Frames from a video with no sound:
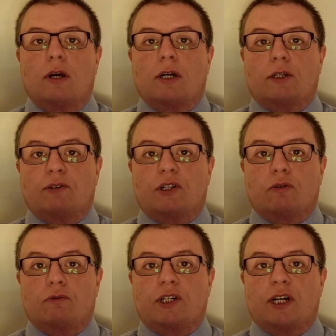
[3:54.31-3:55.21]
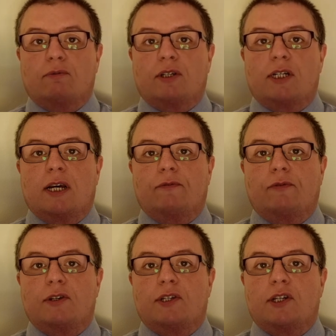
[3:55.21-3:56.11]
as we saw in chapter 10,
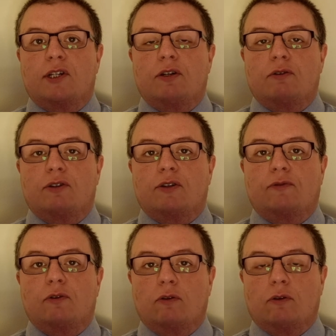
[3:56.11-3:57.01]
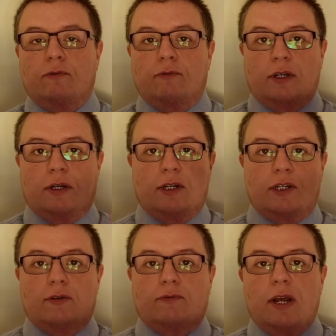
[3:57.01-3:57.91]
verses 2 to 4, the
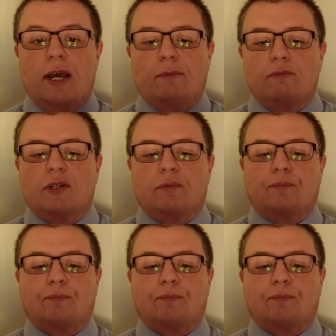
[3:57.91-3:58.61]
list of names.